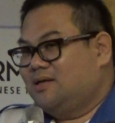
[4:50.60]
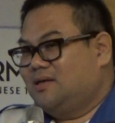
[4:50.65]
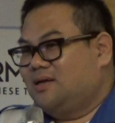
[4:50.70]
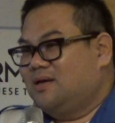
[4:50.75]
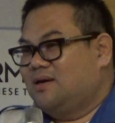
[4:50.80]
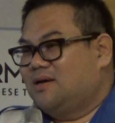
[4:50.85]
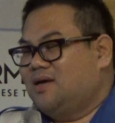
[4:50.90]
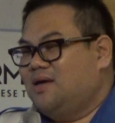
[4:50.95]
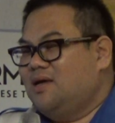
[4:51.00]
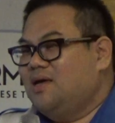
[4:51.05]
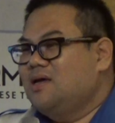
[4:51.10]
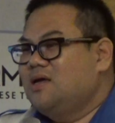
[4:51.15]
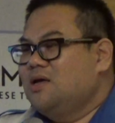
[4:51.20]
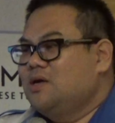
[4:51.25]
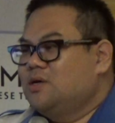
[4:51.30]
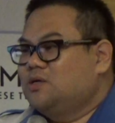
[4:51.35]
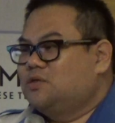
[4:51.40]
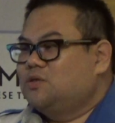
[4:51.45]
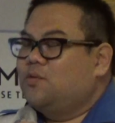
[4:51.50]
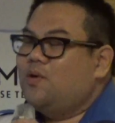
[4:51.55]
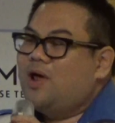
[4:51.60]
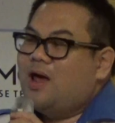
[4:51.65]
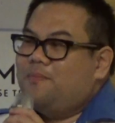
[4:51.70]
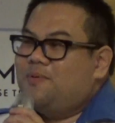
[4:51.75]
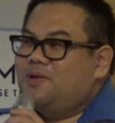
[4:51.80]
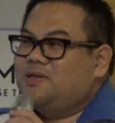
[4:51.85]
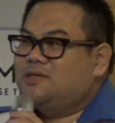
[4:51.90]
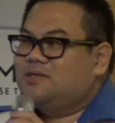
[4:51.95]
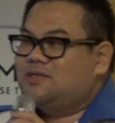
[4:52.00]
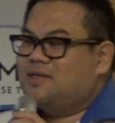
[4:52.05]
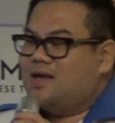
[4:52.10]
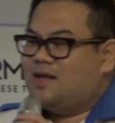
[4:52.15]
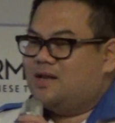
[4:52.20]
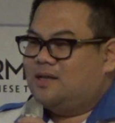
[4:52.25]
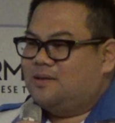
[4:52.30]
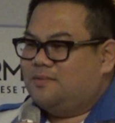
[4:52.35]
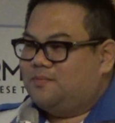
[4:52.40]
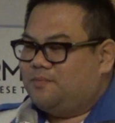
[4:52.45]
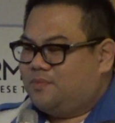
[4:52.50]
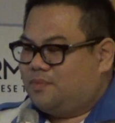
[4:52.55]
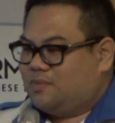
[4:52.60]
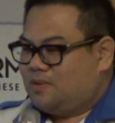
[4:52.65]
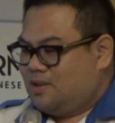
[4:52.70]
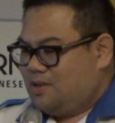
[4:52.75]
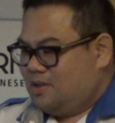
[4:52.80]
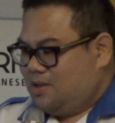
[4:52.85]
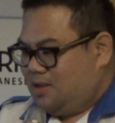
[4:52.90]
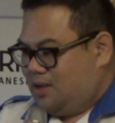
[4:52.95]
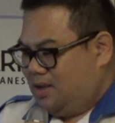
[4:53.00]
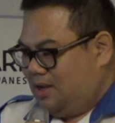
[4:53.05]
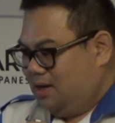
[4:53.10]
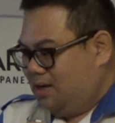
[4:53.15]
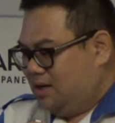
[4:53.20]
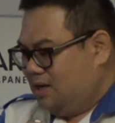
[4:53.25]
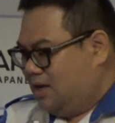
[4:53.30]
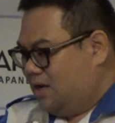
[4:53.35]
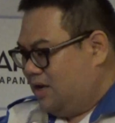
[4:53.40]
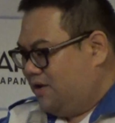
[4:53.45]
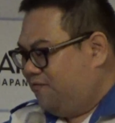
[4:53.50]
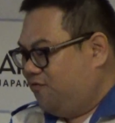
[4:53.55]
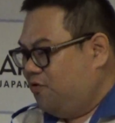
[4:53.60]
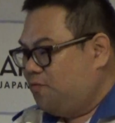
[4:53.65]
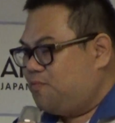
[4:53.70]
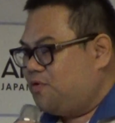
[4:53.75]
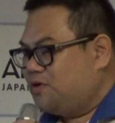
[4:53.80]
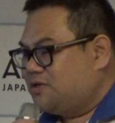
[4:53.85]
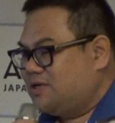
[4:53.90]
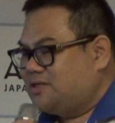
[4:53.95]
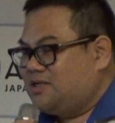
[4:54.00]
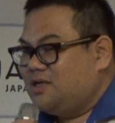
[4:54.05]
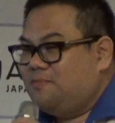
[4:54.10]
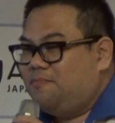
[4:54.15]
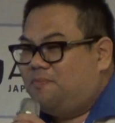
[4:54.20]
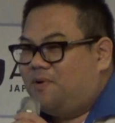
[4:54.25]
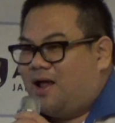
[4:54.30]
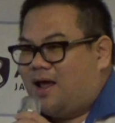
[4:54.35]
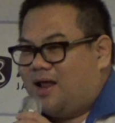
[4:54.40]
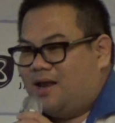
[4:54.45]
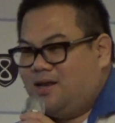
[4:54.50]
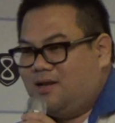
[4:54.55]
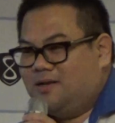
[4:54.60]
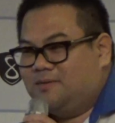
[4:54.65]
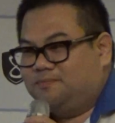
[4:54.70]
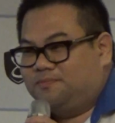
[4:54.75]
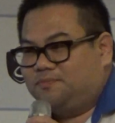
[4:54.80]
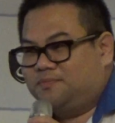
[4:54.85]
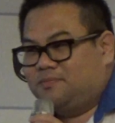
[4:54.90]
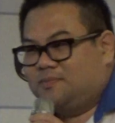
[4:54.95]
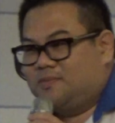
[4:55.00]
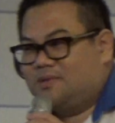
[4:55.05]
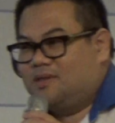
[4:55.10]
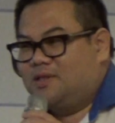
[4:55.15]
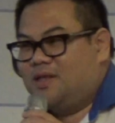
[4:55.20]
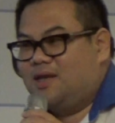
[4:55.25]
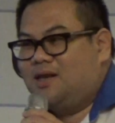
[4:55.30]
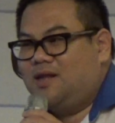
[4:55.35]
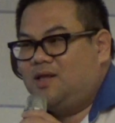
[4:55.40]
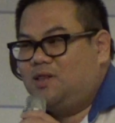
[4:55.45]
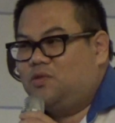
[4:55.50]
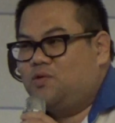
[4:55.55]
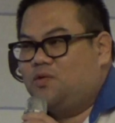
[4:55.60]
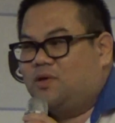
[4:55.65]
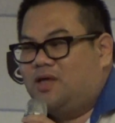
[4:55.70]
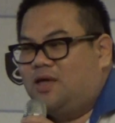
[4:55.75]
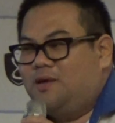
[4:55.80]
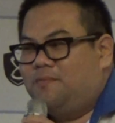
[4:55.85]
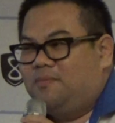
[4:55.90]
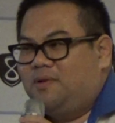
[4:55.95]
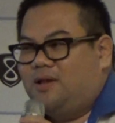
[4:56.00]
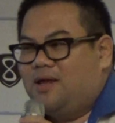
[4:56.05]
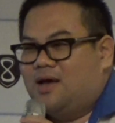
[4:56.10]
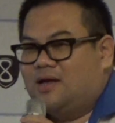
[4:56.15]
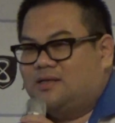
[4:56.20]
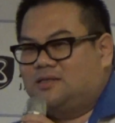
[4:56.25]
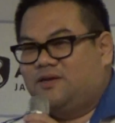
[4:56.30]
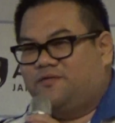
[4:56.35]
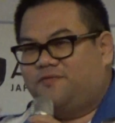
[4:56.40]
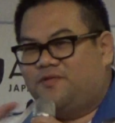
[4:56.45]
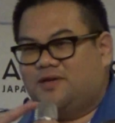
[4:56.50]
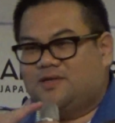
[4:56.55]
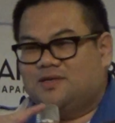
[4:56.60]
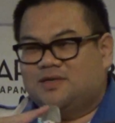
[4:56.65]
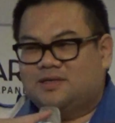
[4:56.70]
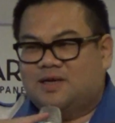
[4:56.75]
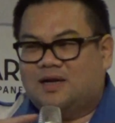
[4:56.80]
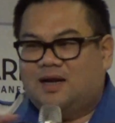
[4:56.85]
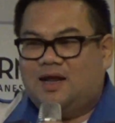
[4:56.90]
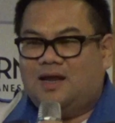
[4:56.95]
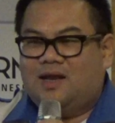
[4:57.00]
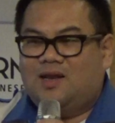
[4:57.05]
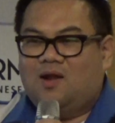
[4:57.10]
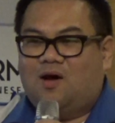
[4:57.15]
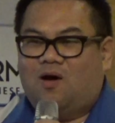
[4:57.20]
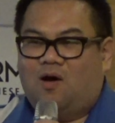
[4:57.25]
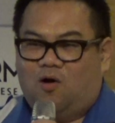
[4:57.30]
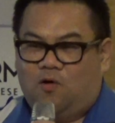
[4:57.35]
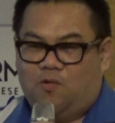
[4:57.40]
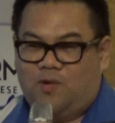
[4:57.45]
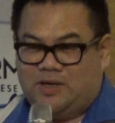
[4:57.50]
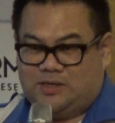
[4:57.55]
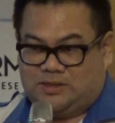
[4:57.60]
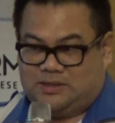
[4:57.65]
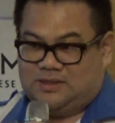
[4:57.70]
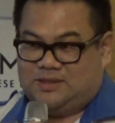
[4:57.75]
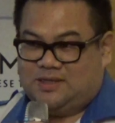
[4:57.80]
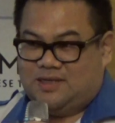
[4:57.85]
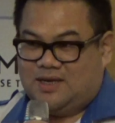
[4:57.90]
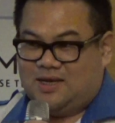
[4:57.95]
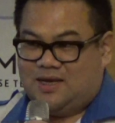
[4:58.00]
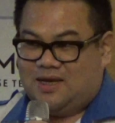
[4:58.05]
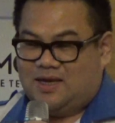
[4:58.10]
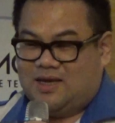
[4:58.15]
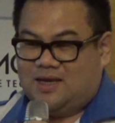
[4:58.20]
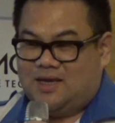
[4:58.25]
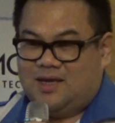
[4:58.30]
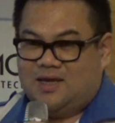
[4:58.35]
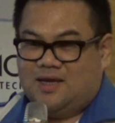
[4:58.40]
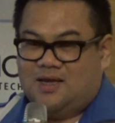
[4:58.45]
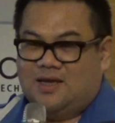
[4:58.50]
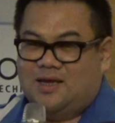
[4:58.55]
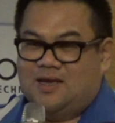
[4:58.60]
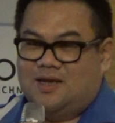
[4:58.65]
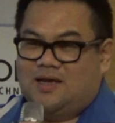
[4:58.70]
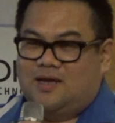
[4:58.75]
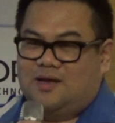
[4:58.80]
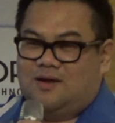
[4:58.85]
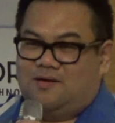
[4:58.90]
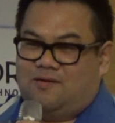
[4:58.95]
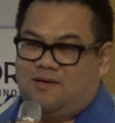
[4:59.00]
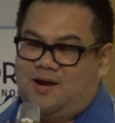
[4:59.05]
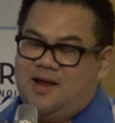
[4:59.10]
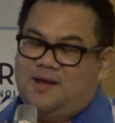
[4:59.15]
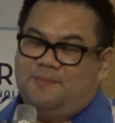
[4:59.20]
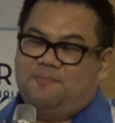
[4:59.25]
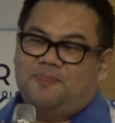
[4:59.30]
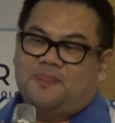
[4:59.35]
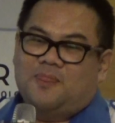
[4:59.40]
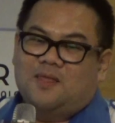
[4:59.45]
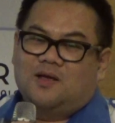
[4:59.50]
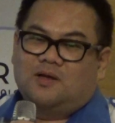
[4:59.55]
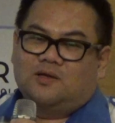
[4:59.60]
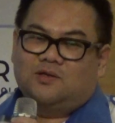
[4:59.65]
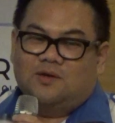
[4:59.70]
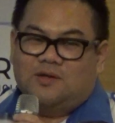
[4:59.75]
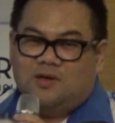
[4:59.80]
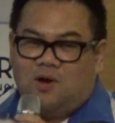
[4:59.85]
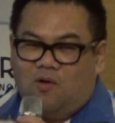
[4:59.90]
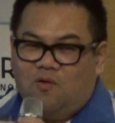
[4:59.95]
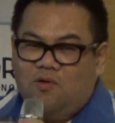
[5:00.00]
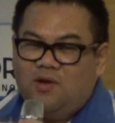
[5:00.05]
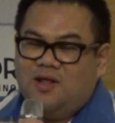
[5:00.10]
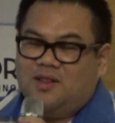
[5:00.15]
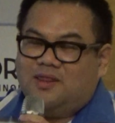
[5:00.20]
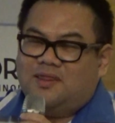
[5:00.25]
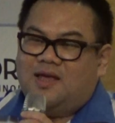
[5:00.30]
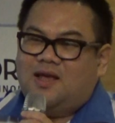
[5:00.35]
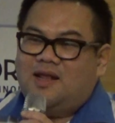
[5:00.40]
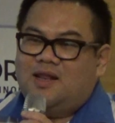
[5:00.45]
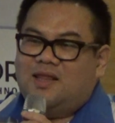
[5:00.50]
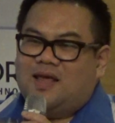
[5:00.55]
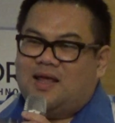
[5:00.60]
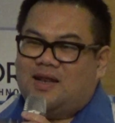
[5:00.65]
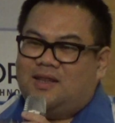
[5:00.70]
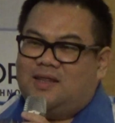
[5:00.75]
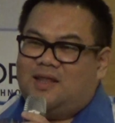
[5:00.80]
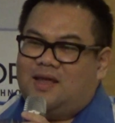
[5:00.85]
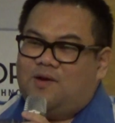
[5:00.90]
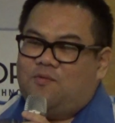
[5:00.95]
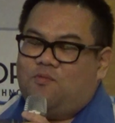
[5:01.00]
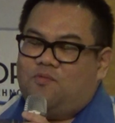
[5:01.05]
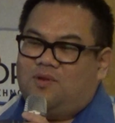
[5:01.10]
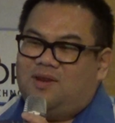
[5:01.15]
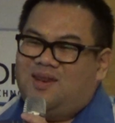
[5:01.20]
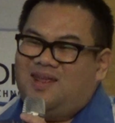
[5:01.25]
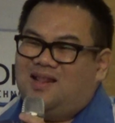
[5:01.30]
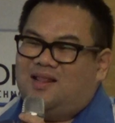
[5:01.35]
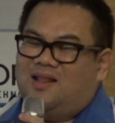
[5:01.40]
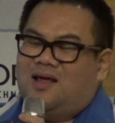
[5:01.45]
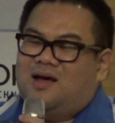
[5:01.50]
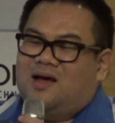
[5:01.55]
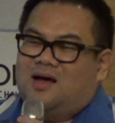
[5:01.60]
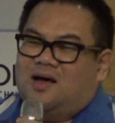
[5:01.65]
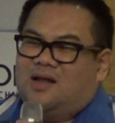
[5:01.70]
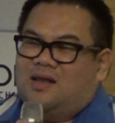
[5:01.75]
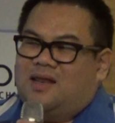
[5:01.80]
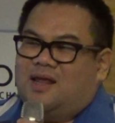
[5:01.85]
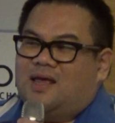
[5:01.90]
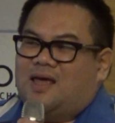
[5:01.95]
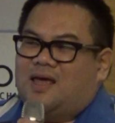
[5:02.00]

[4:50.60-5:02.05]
Okay, so what happens is that in a food processing plant, they need to keep their surfaces clean always, right? So the only thing that they need, they